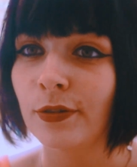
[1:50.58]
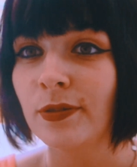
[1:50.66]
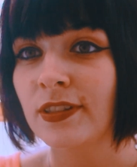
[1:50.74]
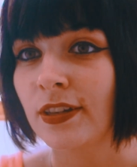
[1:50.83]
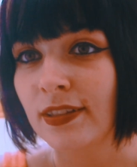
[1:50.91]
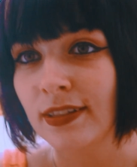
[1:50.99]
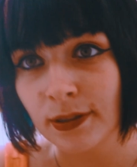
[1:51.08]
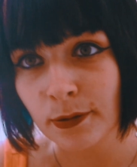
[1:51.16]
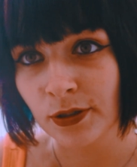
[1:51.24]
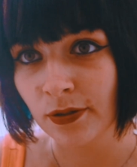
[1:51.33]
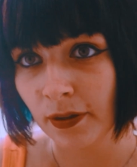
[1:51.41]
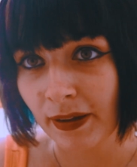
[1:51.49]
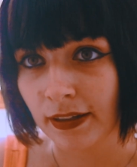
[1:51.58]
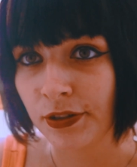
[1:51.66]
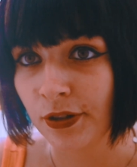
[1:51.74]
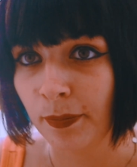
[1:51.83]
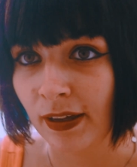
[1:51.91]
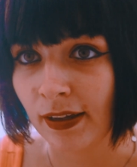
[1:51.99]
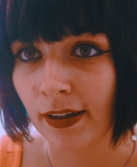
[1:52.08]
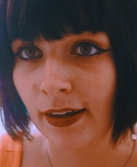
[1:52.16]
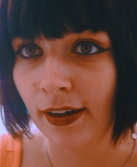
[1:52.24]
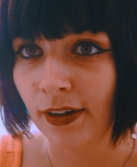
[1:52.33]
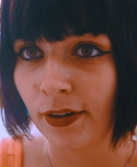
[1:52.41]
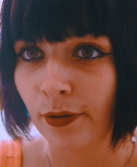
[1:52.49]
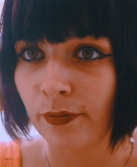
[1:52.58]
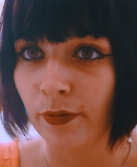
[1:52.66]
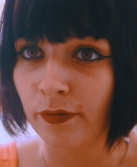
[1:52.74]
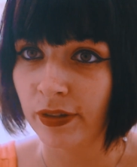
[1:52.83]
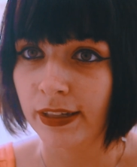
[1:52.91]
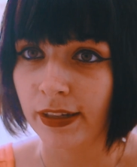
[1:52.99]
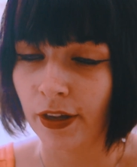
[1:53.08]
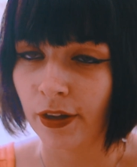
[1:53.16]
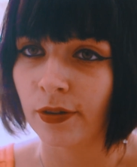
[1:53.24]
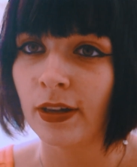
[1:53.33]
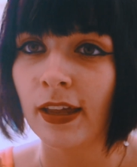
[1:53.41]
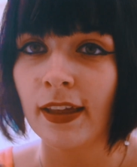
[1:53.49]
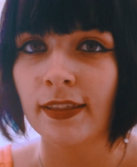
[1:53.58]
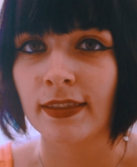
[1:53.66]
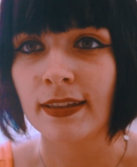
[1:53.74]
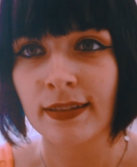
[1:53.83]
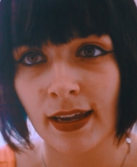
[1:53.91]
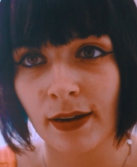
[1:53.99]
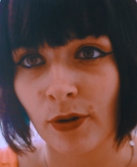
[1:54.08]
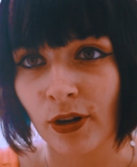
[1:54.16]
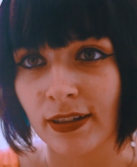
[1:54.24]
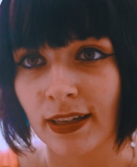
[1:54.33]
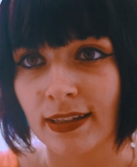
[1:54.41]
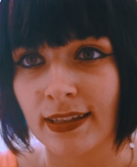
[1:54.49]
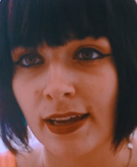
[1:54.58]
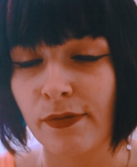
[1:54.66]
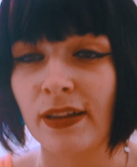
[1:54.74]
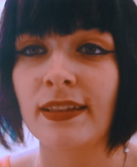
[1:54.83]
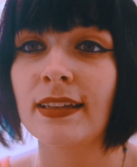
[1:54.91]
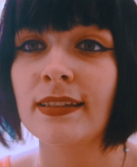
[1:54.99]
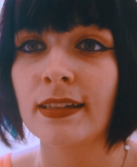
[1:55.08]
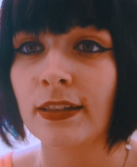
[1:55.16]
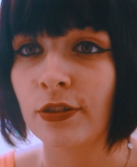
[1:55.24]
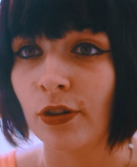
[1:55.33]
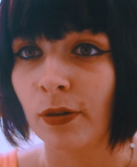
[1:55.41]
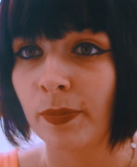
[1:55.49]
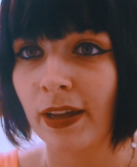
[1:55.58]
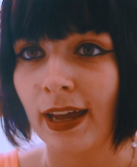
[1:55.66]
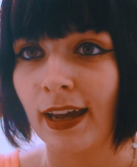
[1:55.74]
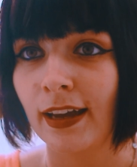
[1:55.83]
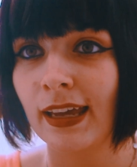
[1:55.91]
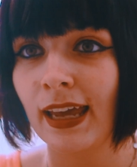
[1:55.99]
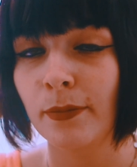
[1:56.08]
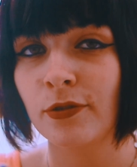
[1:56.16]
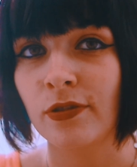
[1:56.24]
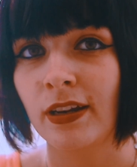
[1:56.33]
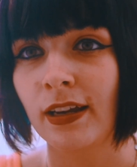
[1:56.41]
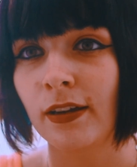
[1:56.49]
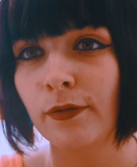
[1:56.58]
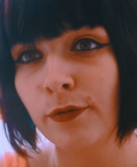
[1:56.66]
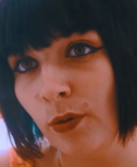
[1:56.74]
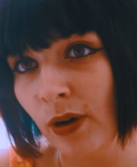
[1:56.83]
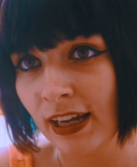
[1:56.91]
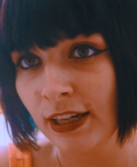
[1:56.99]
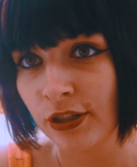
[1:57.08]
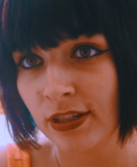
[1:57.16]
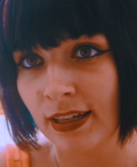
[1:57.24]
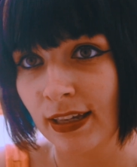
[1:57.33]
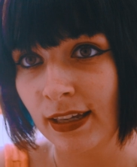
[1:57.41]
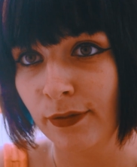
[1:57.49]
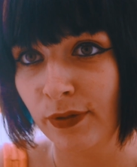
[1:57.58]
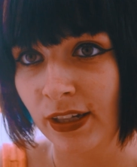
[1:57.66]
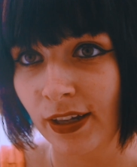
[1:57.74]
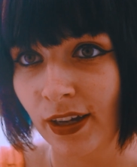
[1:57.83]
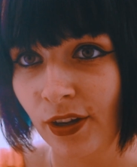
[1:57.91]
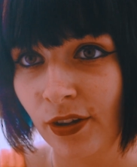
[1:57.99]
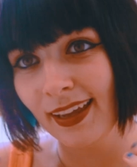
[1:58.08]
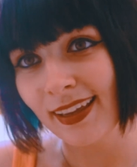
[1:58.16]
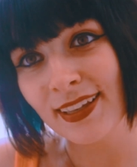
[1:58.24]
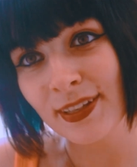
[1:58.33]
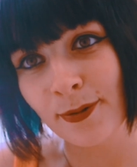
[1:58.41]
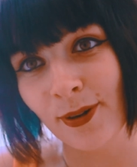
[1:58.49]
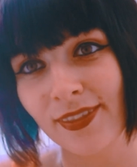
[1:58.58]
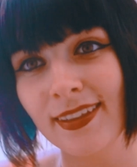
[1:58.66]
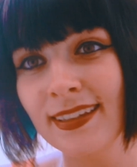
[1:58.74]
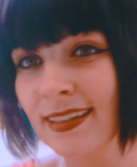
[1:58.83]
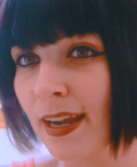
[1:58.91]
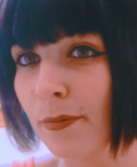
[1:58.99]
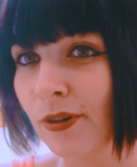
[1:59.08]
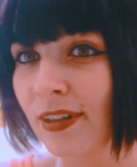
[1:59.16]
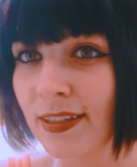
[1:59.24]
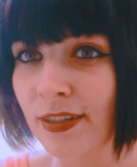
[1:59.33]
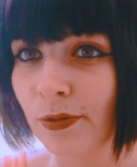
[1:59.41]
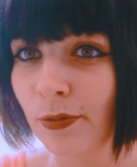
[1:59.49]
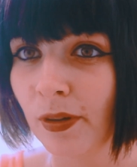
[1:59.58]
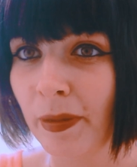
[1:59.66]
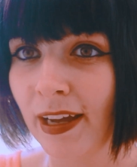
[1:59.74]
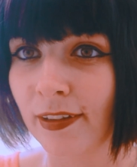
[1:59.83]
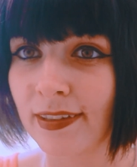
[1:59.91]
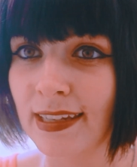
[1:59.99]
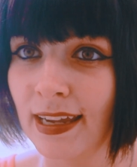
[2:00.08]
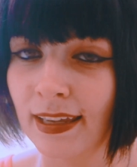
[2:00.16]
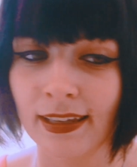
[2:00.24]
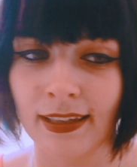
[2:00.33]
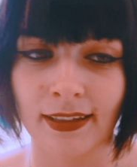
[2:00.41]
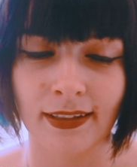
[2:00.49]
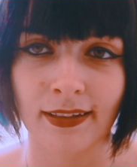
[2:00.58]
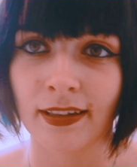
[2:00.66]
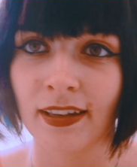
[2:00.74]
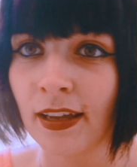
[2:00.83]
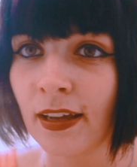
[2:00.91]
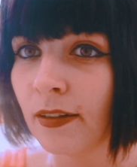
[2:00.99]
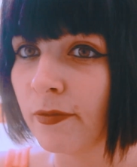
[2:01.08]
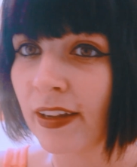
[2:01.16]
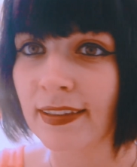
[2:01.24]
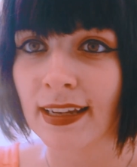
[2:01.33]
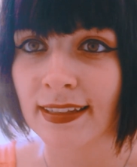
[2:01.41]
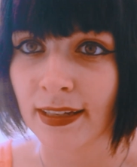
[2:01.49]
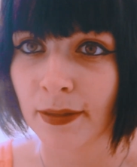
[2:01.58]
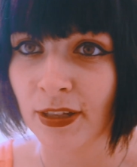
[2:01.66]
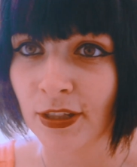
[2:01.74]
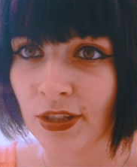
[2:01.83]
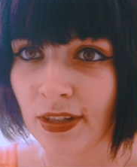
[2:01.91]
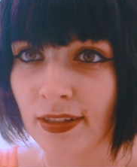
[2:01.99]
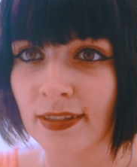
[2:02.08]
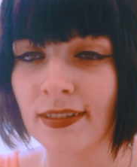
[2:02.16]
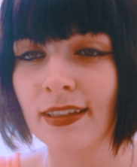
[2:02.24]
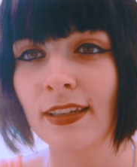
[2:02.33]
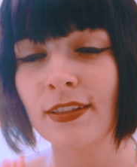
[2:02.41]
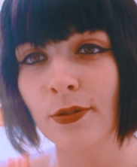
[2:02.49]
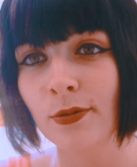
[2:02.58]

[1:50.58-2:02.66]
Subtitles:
also, since we're talking about the topic of video, this camera does a fantastic job at capturing full HD video. And guess what? This camera isn't all about taking fantastic pictures. It's